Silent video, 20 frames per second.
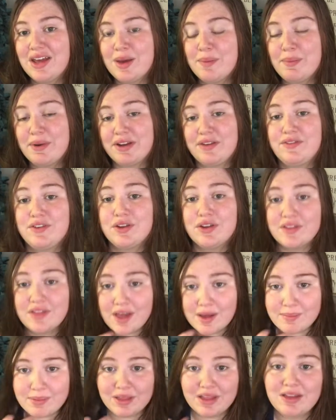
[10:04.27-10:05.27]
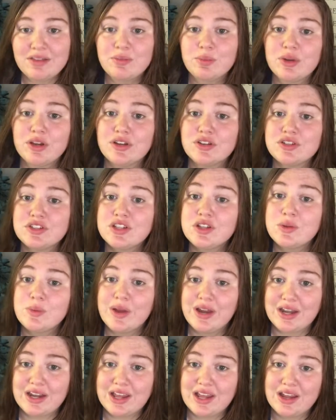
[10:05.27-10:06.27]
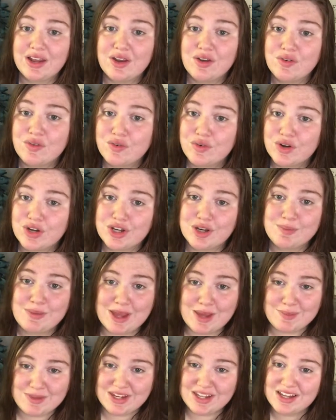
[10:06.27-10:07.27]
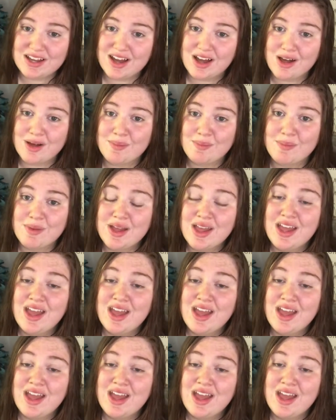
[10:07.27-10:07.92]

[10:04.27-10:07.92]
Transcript: But if you're in that place where you're still waiting for your baby to come,